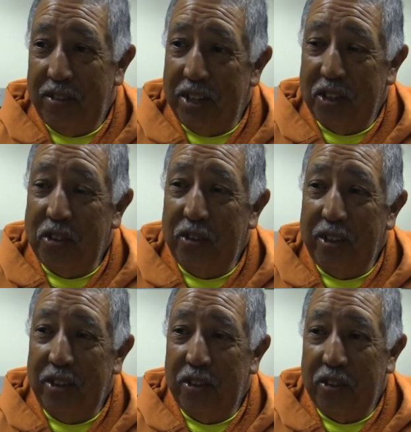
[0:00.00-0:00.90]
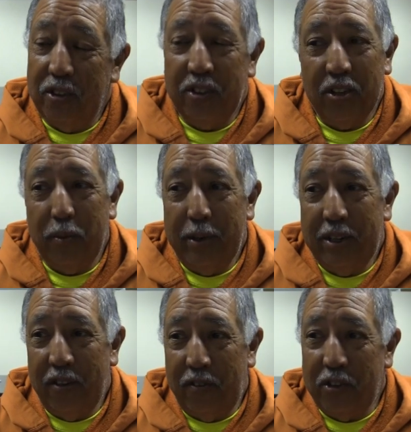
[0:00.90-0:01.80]
next 2 years, so it's going to be
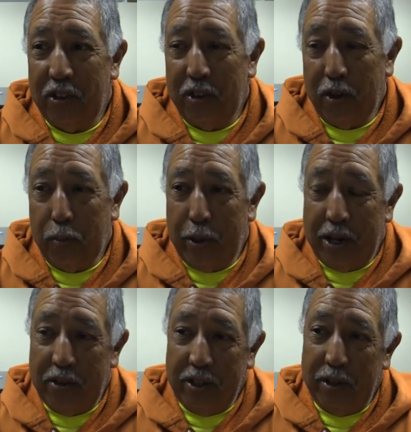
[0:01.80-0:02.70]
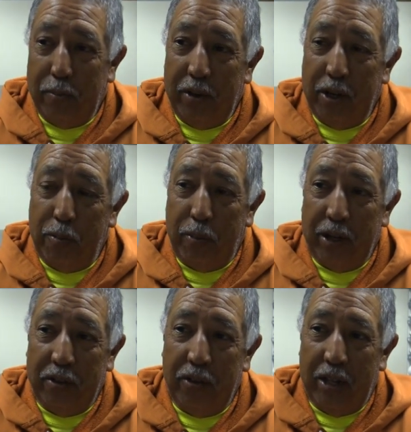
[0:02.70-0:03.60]
tough for Jonah Kirkpatrick to
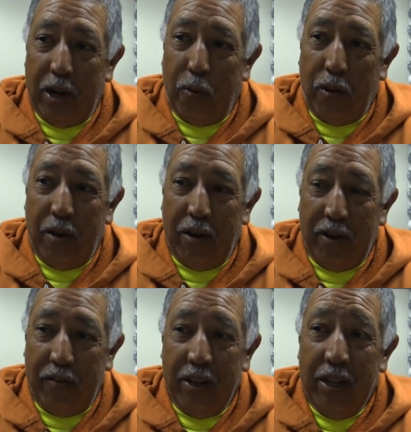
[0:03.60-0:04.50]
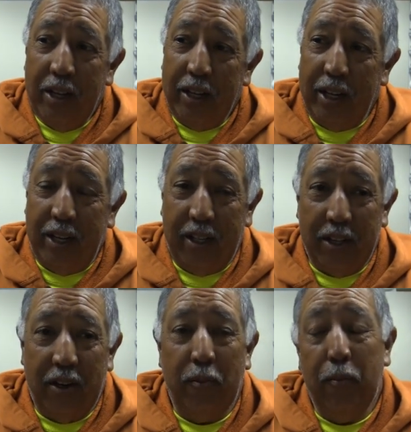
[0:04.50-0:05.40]
break through that wall of getting
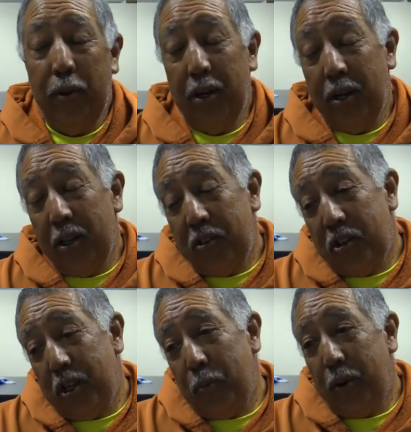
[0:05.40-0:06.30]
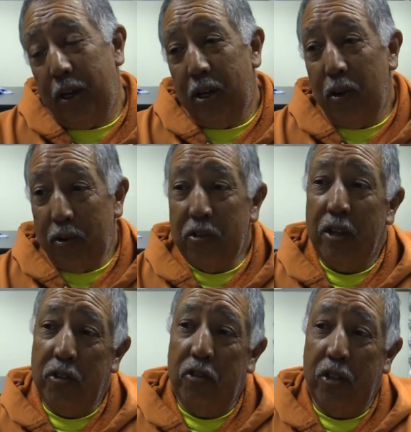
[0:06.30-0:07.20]
there. But another step we can go is
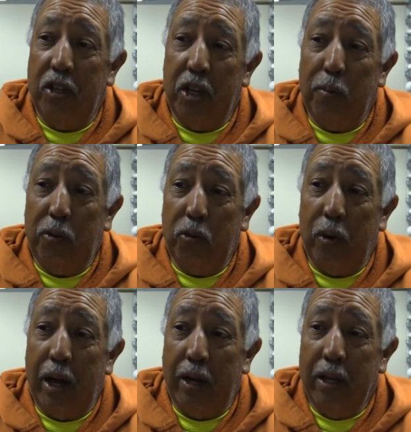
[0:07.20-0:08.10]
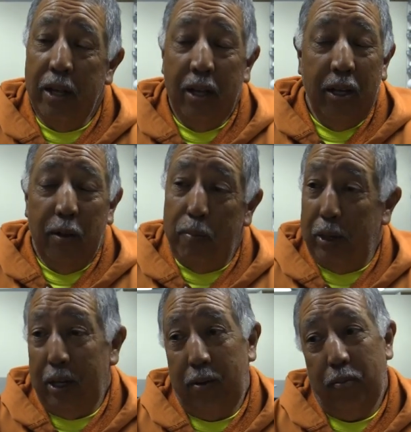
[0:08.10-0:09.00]
the doubles route,
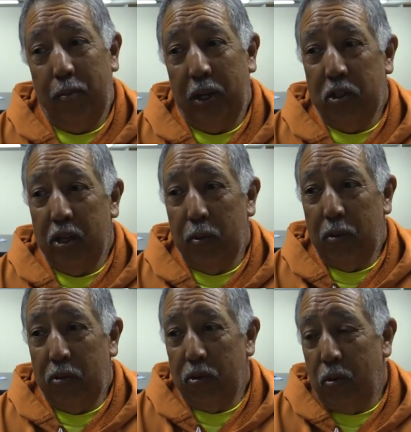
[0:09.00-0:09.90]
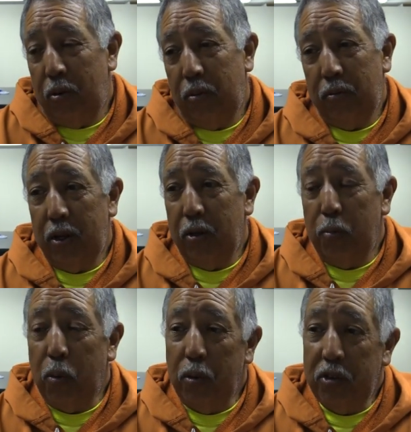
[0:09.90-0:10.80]
be it mixed doubles or
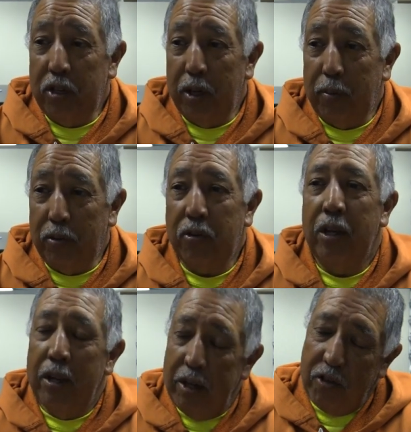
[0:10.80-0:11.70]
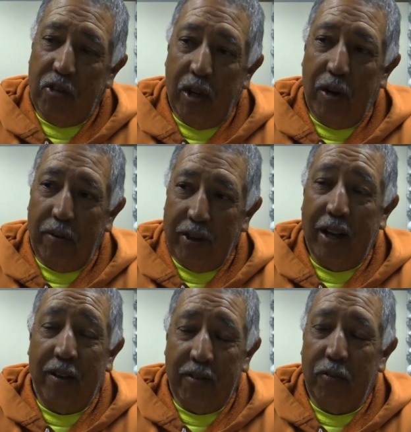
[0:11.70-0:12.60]
boys doubles. So
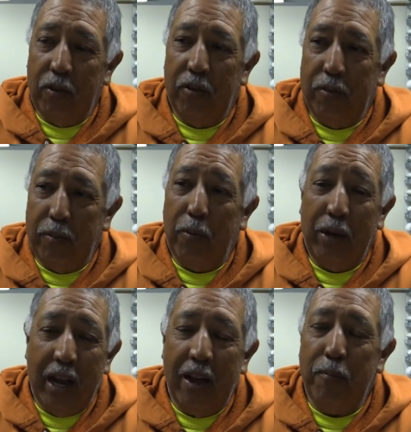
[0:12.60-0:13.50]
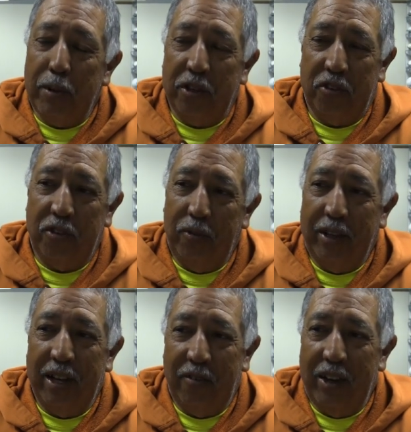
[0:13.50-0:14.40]
well, we have months. We
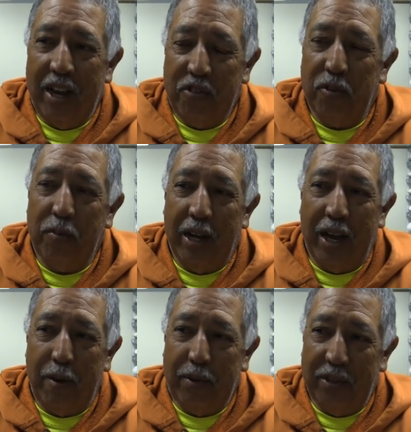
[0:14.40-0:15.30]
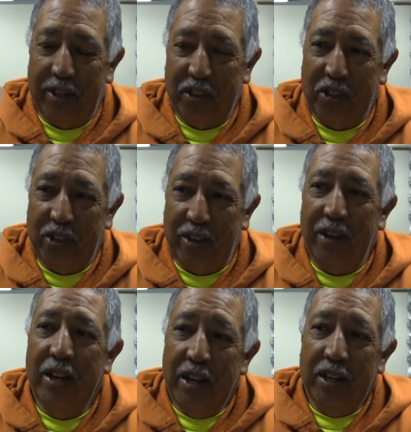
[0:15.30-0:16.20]
have some time till next year
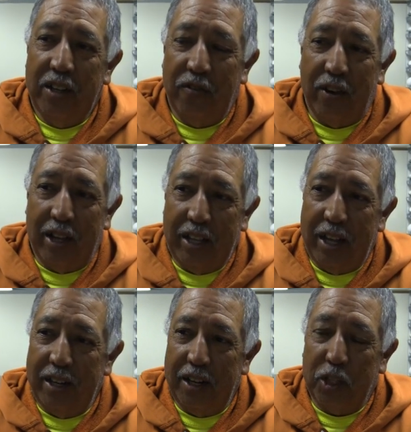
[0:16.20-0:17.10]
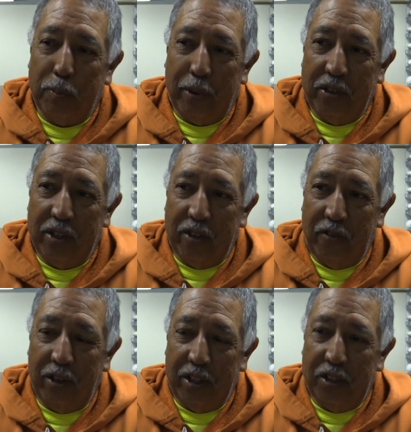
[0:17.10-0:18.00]
to find that next person to
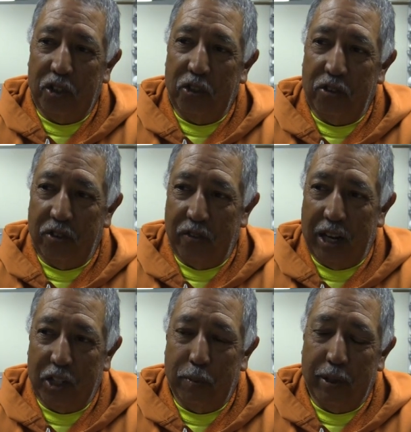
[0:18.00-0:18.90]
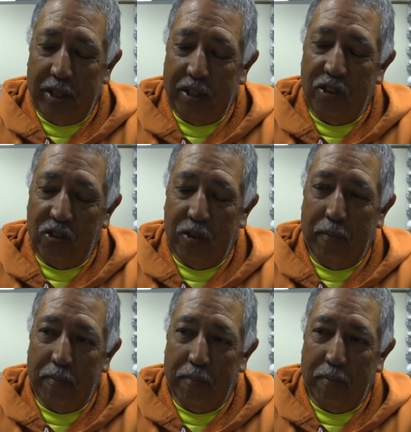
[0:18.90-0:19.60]
fill in the shoes of Alex Benitez.